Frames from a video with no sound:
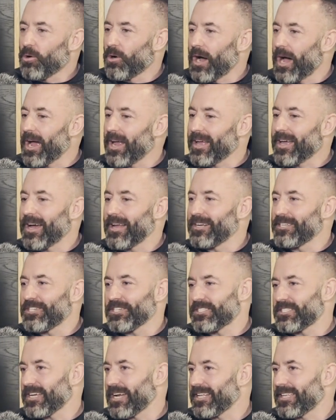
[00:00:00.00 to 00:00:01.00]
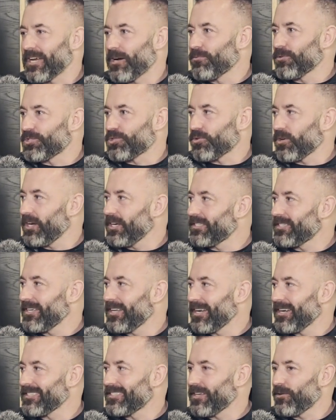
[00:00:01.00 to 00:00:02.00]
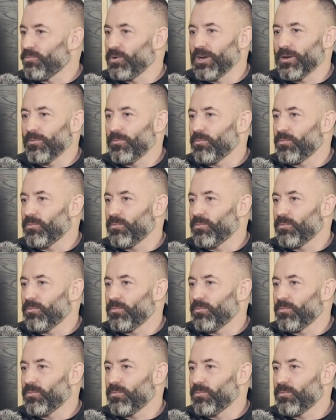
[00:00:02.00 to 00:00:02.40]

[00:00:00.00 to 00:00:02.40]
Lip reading: I kind of just sat down with Tracy and I said, we're